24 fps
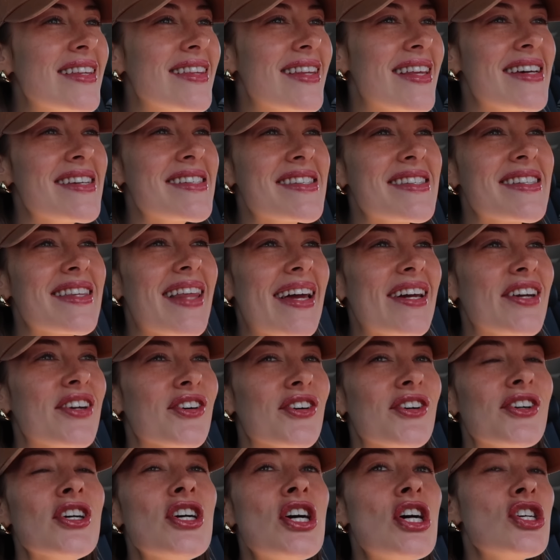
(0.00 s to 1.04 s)
this like
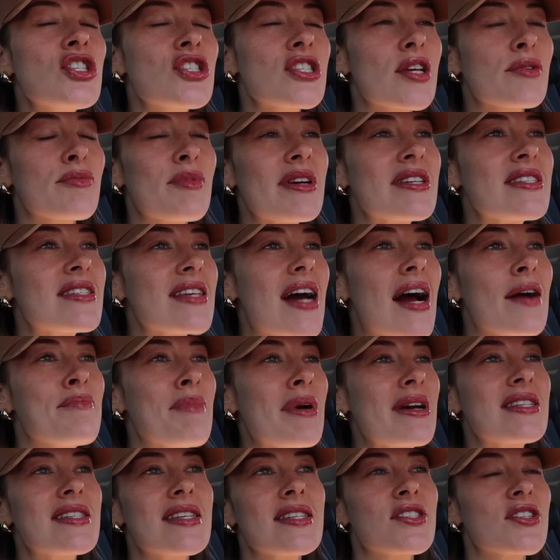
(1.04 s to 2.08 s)
girl. She's like,
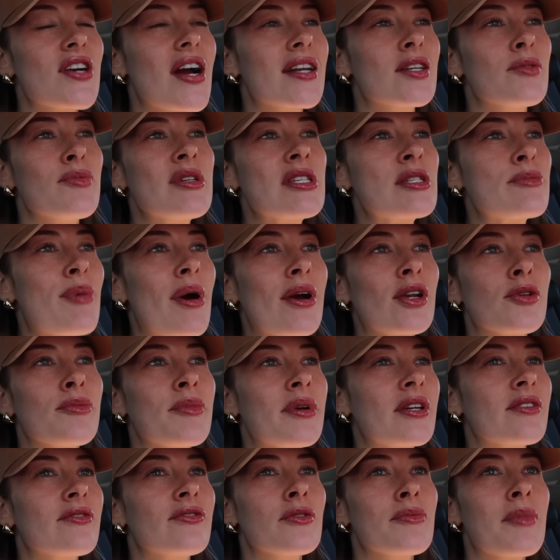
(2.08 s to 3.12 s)
my sister had to be
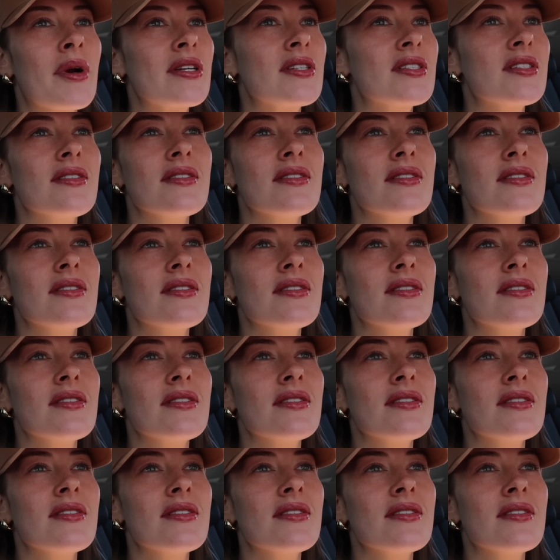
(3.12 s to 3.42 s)
Spider-Man for my